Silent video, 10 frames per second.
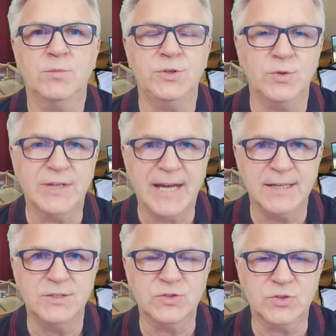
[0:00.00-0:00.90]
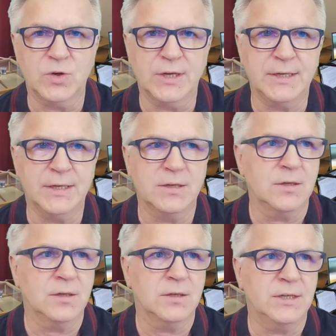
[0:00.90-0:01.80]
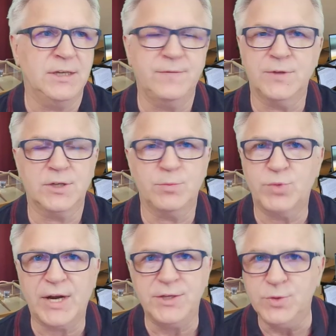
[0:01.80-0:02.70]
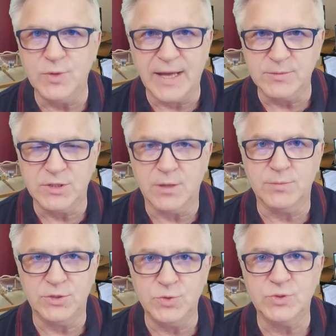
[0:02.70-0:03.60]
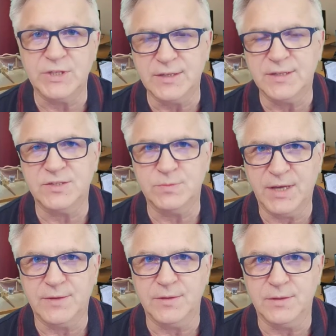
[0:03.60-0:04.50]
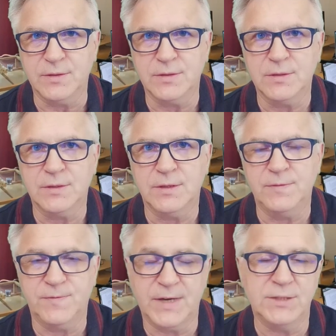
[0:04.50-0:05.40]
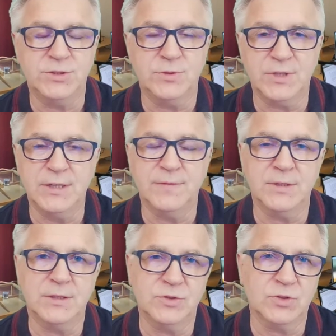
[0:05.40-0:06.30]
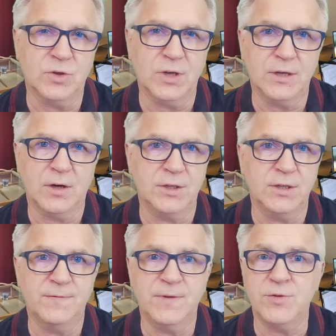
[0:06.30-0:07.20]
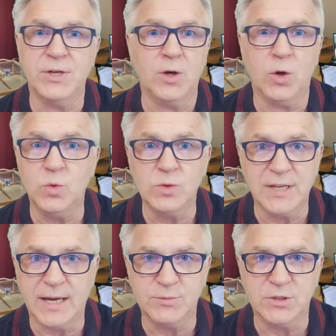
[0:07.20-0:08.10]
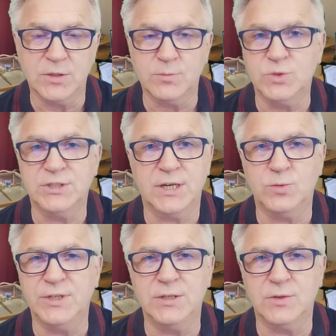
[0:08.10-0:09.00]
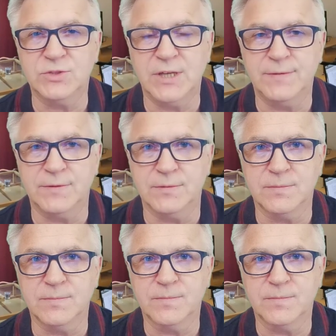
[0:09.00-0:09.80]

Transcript: but you can install it even on a brand new laptop using this method. In fact, you can even install it on a very old laptop which had Windows 7.